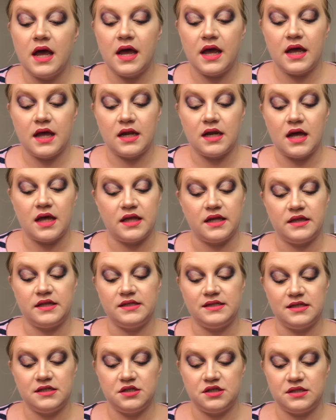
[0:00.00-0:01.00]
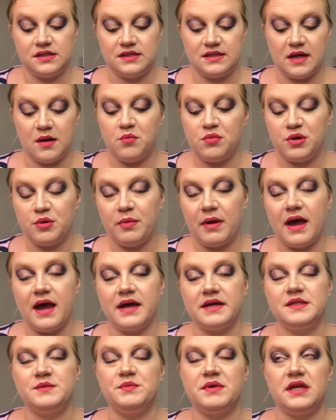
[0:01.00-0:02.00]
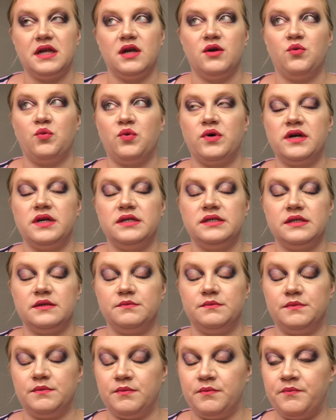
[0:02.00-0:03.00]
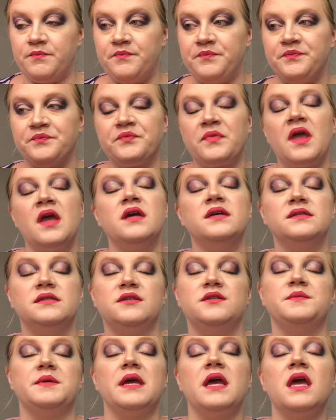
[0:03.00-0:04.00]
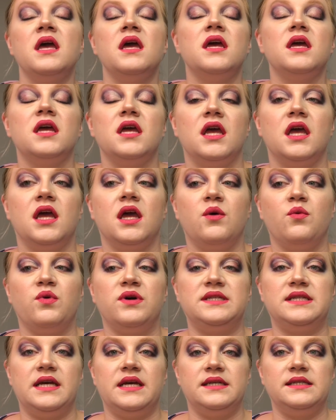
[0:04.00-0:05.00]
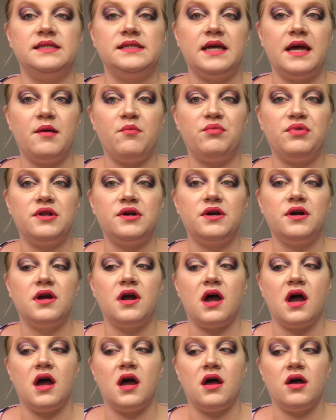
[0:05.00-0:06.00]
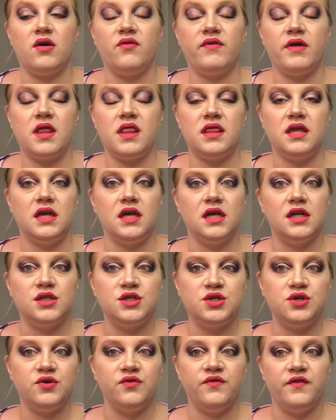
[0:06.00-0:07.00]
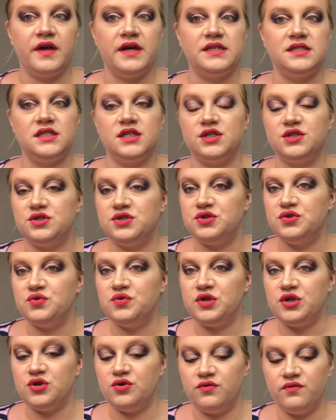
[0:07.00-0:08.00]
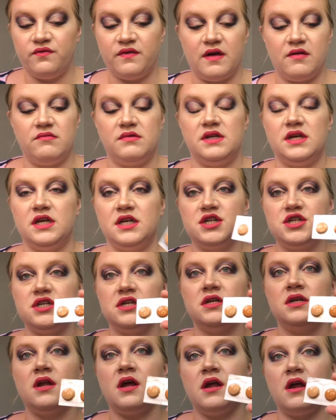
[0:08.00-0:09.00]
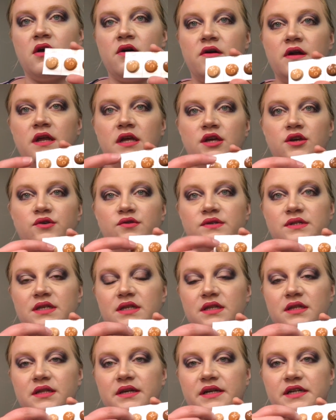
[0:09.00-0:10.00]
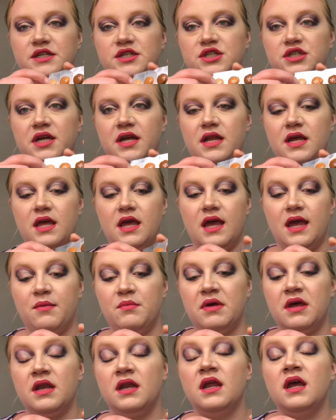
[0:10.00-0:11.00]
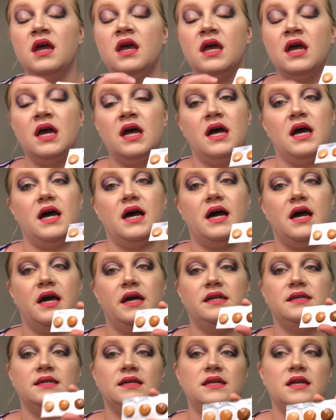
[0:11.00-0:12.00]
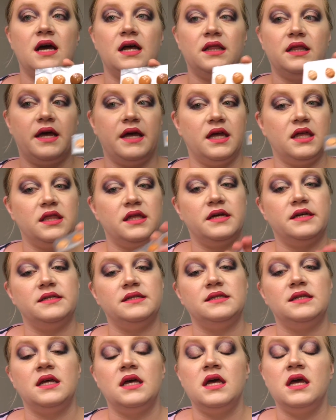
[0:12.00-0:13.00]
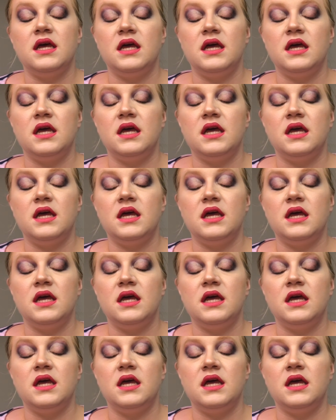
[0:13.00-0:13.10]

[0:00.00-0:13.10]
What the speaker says: And this is just sampler packs, but it was, excuse me, it was a sampler of the Too Faced Do You foundation. I already used the lightest shade it came in. I did not like this.